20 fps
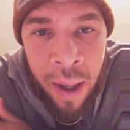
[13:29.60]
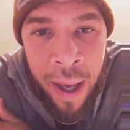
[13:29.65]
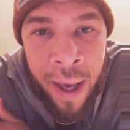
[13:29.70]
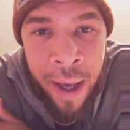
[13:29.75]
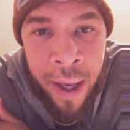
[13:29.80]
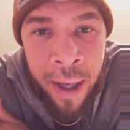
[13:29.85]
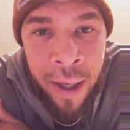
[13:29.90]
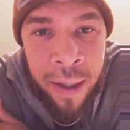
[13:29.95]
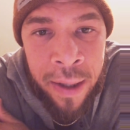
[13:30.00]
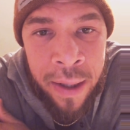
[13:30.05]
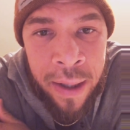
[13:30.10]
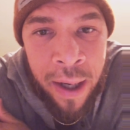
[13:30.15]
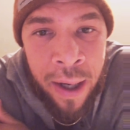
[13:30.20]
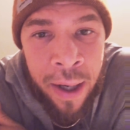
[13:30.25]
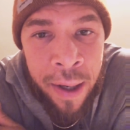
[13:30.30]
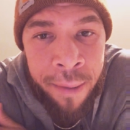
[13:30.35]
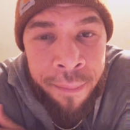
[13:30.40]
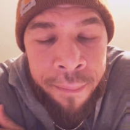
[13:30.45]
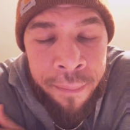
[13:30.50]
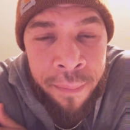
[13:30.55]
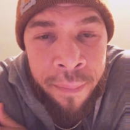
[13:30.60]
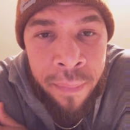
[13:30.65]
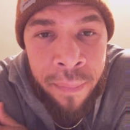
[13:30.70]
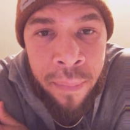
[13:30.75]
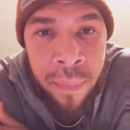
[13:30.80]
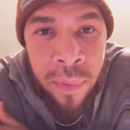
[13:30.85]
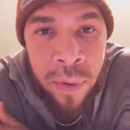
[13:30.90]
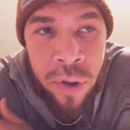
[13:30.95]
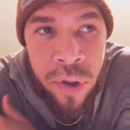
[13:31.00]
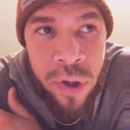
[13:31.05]
and I'm
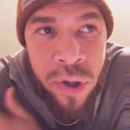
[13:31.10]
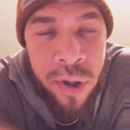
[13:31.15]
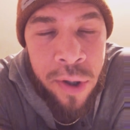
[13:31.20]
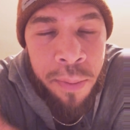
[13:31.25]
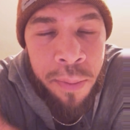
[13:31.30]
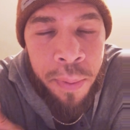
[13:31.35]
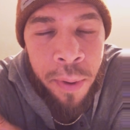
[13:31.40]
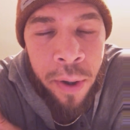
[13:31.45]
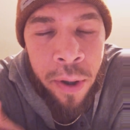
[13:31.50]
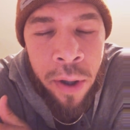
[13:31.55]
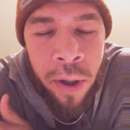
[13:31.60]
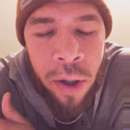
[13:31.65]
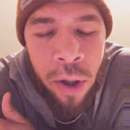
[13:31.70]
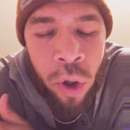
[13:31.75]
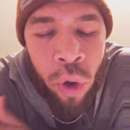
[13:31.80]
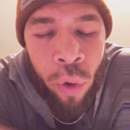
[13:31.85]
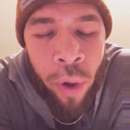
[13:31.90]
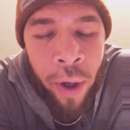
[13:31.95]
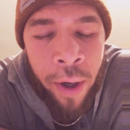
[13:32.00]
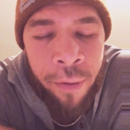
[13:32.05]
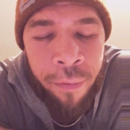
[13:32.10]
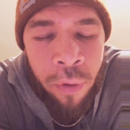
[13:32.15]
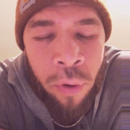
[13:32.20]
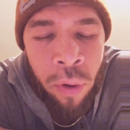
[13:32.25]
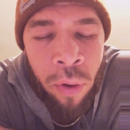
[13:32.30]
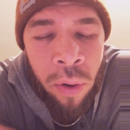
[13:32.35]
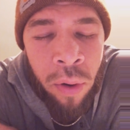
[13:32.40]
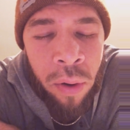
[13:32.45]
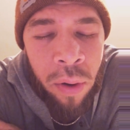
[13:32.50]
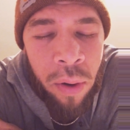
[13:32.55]
super
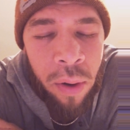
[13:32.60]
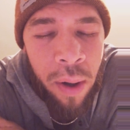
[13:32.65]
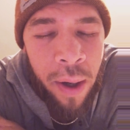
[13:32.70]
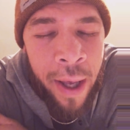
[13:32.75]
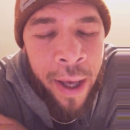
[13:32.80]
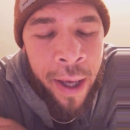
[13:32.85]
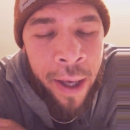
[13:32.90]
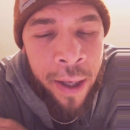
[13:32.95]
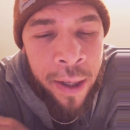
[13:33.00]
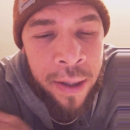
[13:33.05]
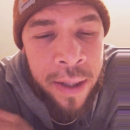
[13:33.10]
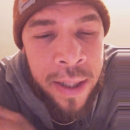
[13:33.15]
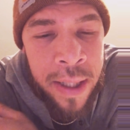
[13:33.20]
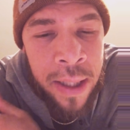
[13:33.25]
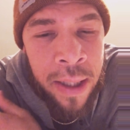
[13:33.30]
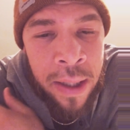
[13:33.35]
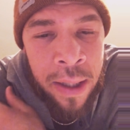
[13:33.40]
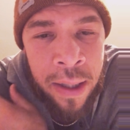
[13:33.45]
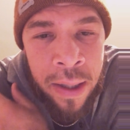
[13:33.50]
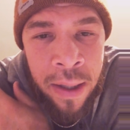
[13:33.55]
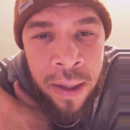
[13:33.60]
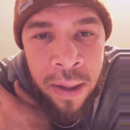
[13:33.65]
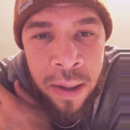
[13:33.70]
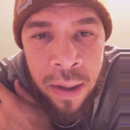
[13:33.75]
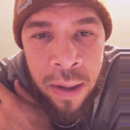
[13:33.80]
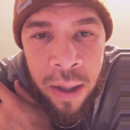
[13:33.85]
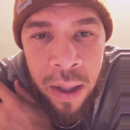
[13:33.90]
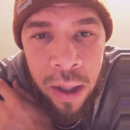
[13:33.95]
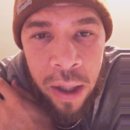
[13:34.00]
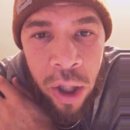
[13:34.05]
grateful and
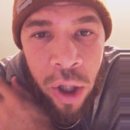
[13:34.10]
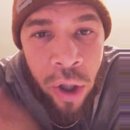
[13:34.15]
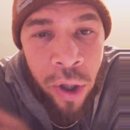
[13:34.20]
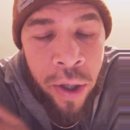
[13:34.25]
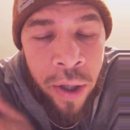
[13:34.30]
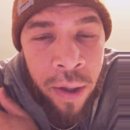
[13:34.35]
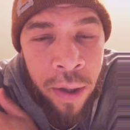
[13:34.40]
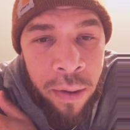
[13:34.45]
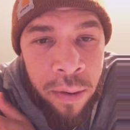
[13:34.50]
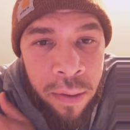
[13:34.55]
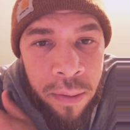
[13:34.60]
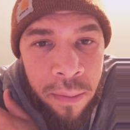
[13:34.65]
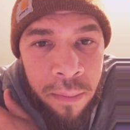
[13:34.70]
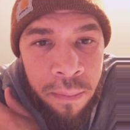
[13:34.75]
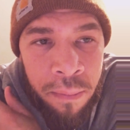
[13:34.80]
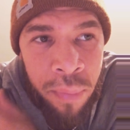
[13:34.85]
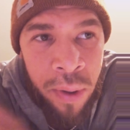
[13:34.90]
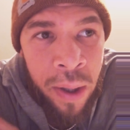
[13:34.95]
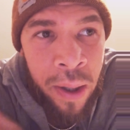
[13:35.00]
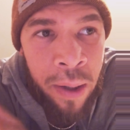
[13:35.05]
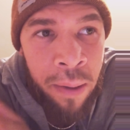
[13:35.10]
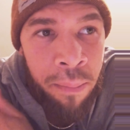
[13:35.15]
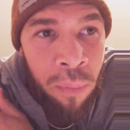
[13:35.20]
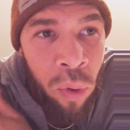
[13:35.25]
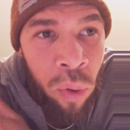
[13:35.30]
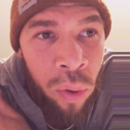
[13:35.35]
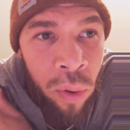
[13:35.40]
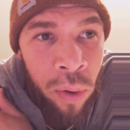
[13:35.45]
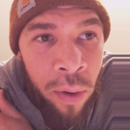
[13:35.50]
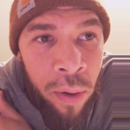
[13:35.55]
couldn't be
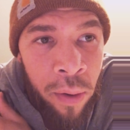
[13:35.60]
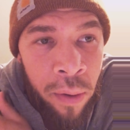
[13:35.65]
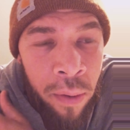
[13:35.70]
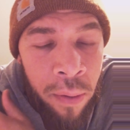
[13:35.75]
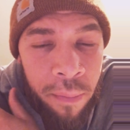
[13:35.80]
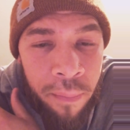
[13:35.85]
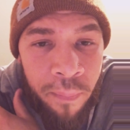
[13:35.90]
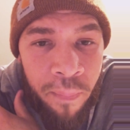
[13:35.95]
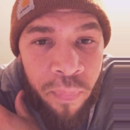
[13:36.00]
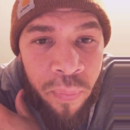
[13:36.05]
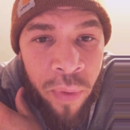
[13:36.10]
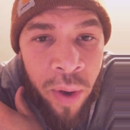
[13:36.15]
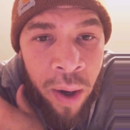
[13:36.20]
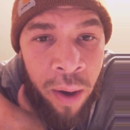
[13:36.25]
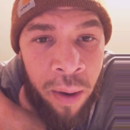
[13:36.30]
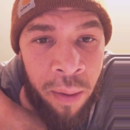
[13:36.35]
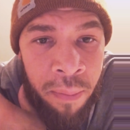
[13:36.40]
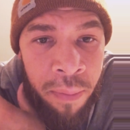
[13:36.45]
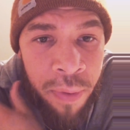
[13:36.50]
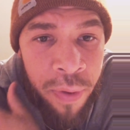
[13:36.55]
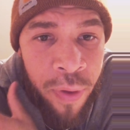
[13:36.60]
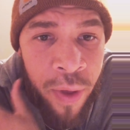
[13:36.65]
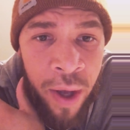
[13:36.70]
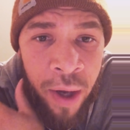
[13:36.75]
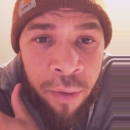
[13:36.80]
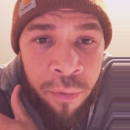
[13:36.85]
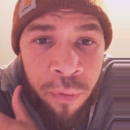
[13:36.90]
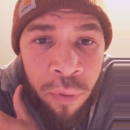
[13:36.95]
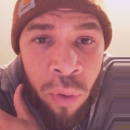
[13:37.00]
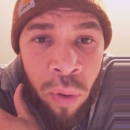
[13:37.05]
more um,
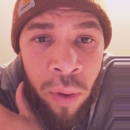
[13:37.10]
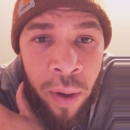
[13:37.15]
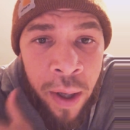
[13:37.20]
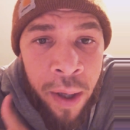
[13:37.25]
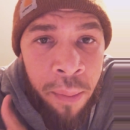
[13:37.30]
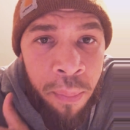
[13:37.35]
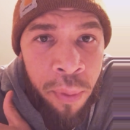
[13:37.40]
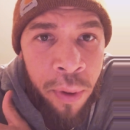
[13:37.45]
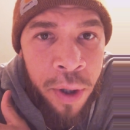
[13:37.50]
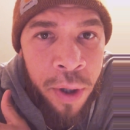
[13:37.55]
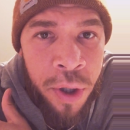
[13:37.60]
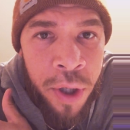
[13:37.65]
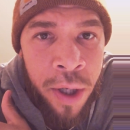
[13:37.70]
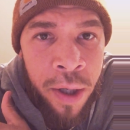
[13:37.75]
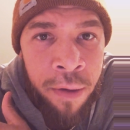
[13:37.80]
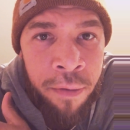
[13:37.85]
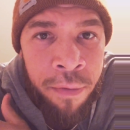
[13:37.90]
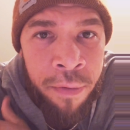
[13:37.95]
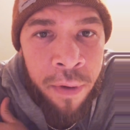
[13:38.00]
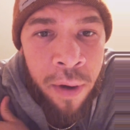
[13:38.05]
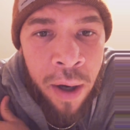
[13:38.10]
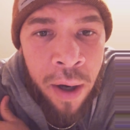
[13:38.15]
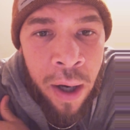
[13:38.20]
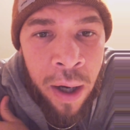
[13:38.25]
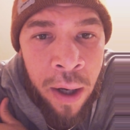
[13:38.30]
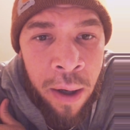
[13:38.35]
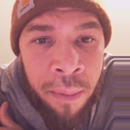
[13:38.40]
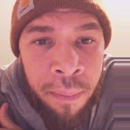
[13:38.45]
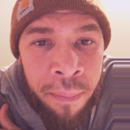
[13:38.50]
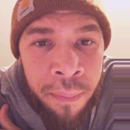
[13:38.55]
thankful and appreciative.
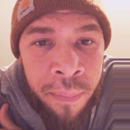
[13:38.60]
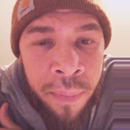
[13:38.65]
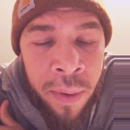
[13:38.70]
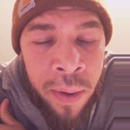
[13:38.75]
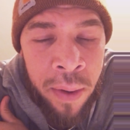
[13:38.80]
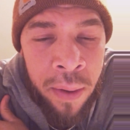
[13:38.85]
Um,